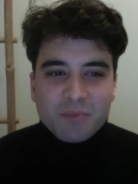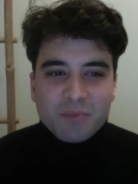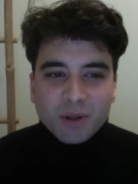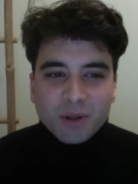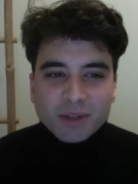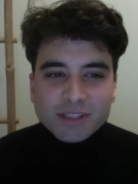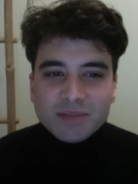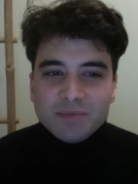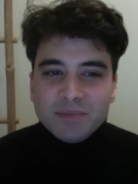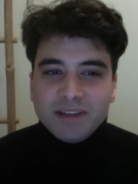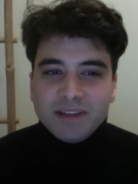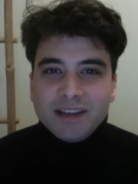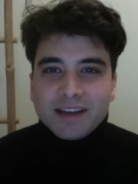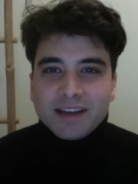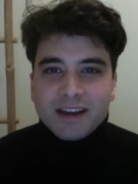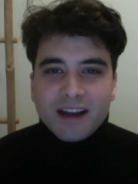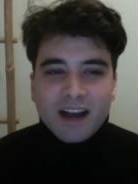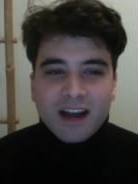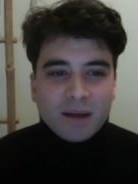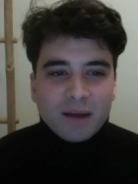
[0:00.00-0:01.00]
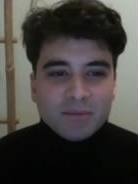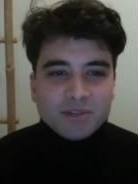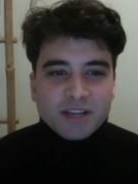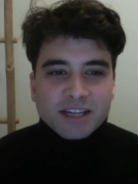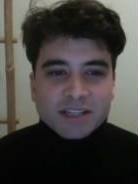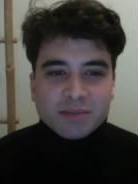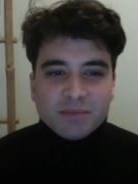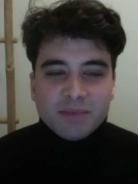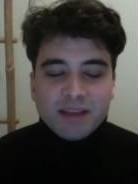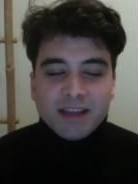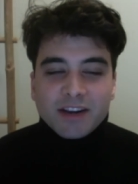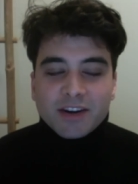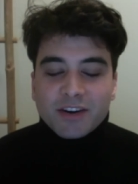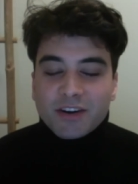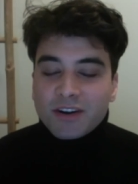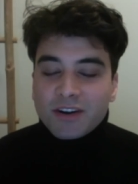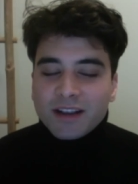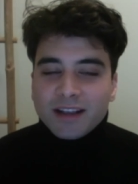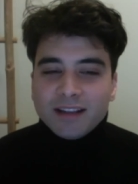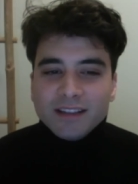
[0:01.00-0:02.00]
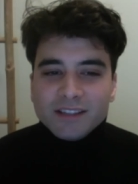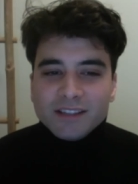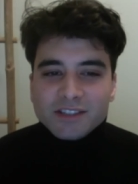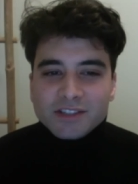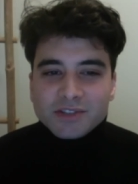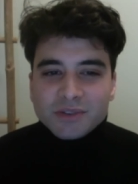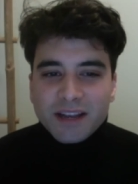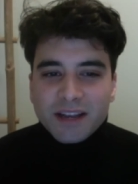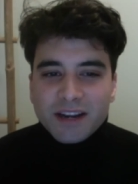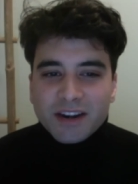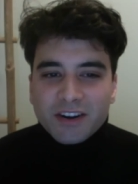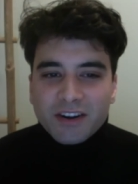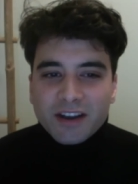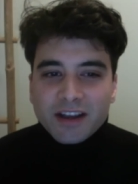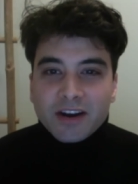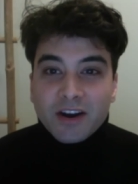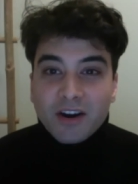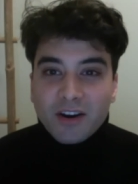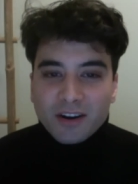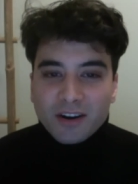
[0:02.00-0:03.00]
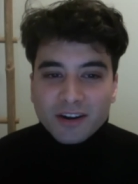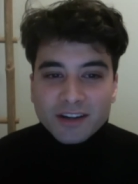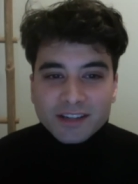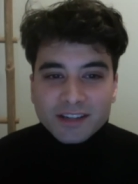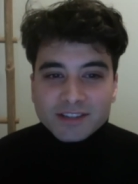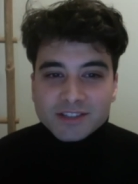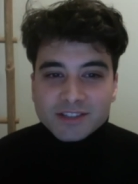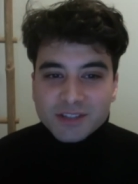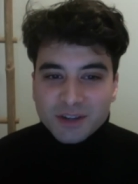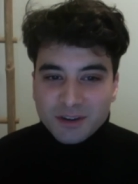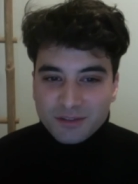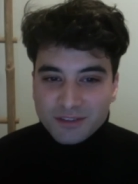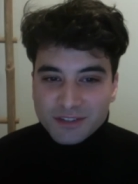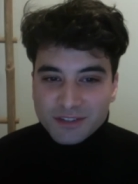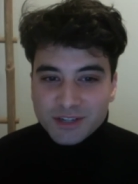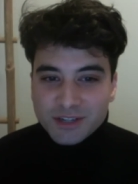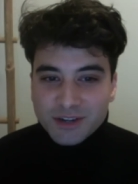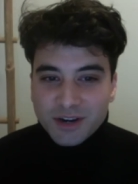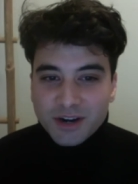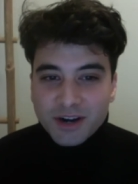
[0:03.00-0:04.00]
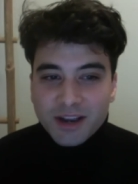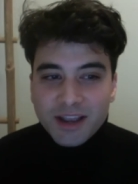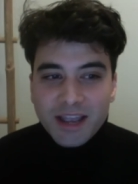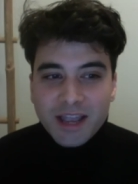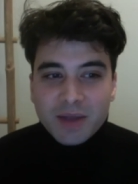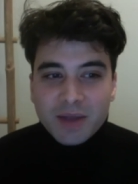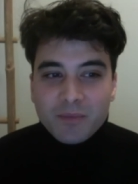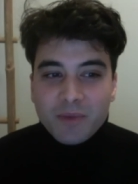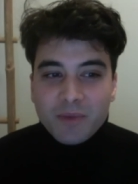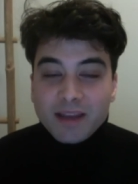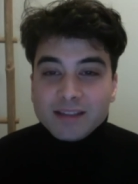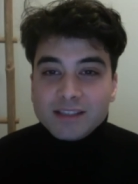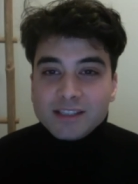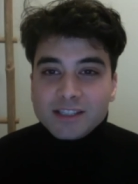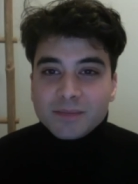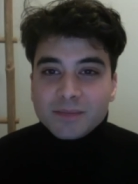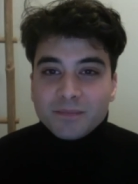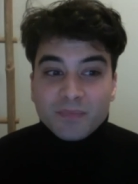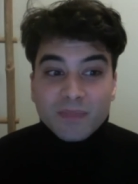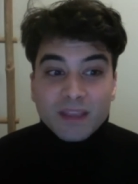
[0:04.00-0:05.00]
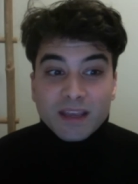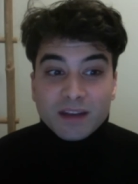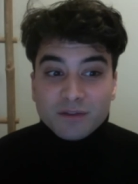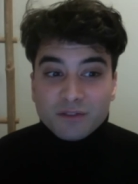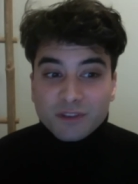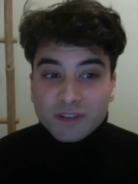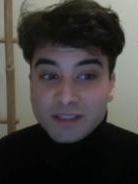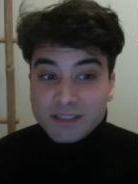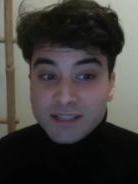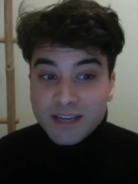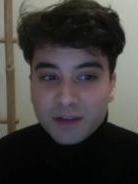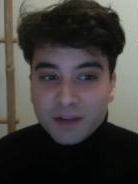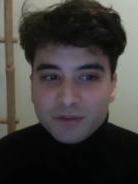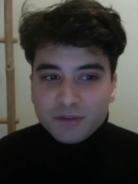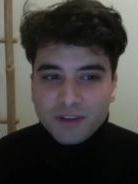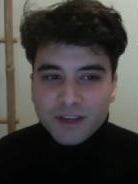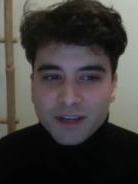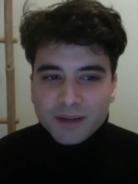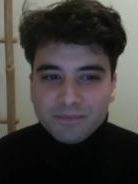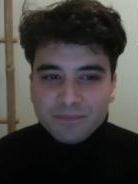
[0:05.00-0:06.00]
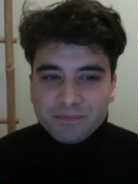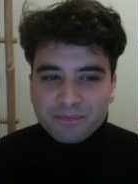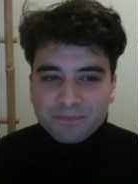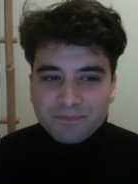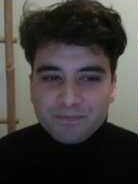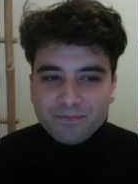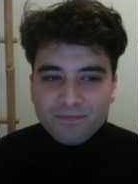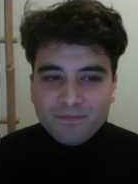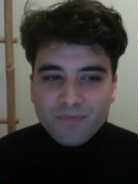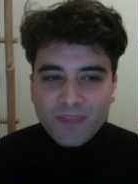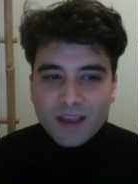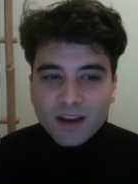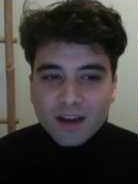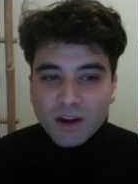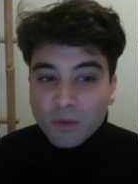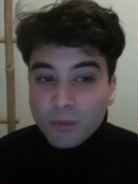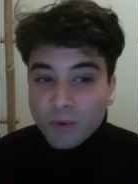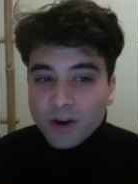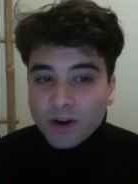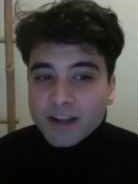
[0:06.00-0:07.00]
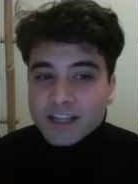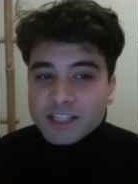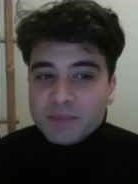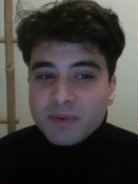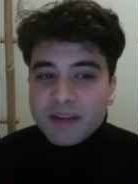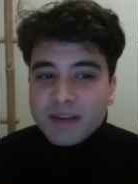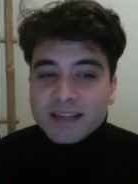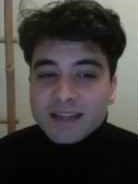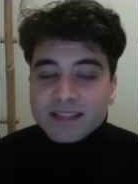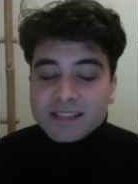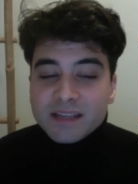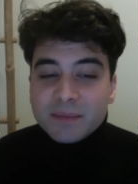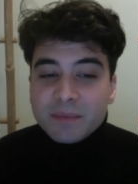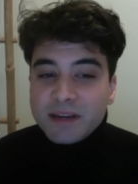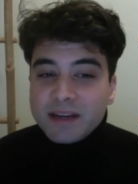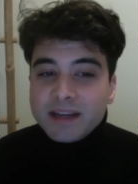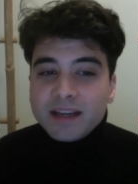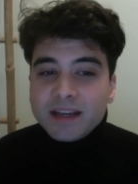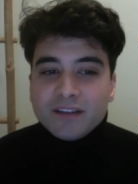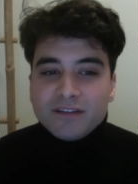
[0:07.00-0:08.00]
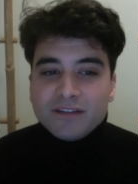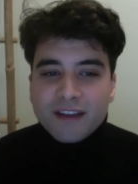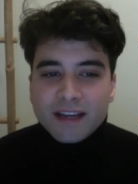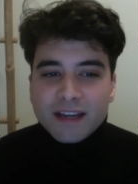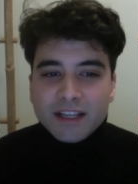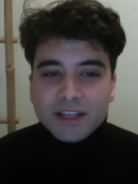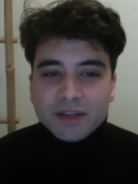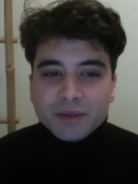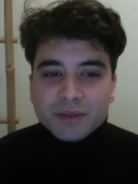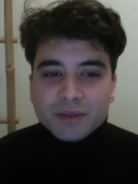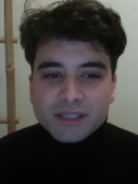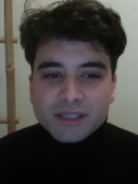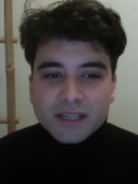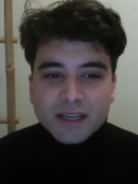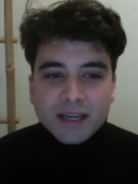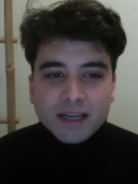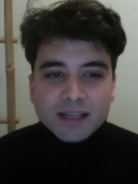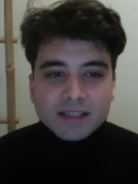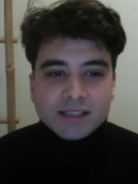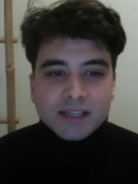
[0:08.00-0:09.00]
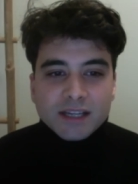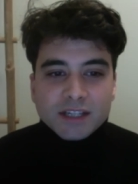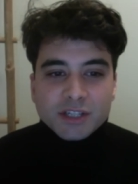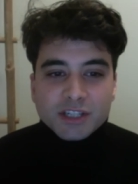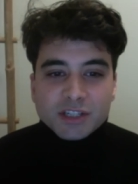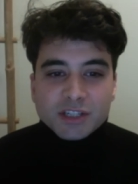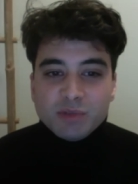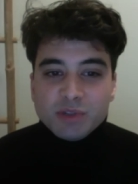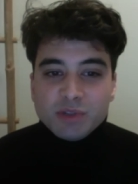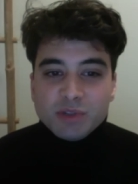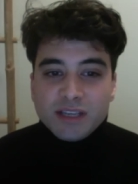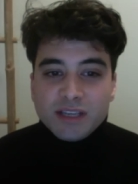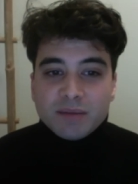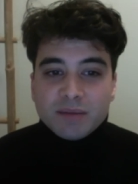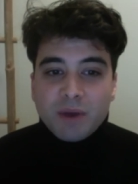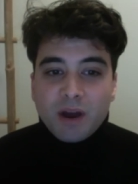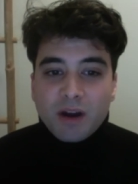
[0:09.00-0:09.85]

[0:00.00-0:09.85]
multimedia object maker, illustrator, and art conservator based in Philadelphia. Her work has been exhibited in venues such as Museum